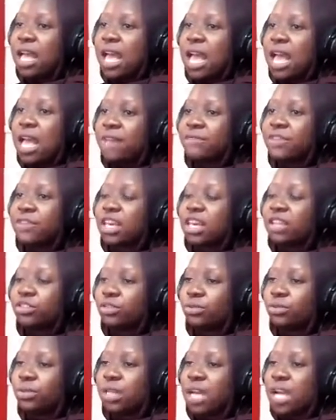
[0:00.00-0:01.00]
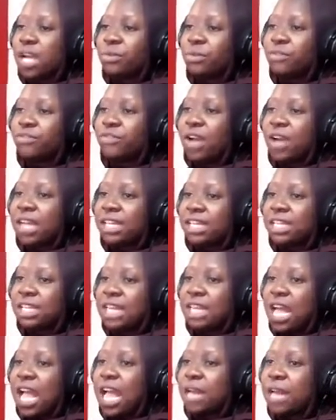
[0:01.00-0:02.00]
and the Kaduna
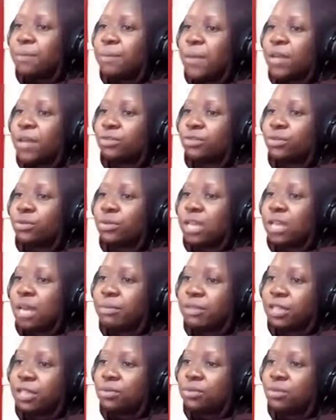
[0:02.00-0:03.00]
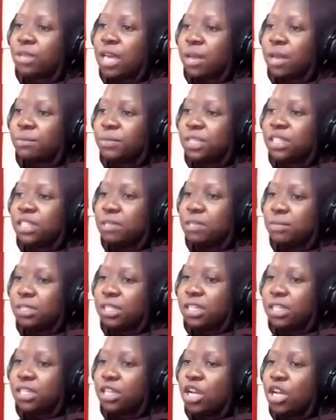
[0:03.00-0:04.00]
Refining and Petrochemical Company
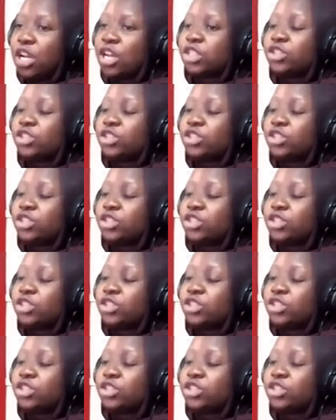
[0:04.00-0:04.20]
Limited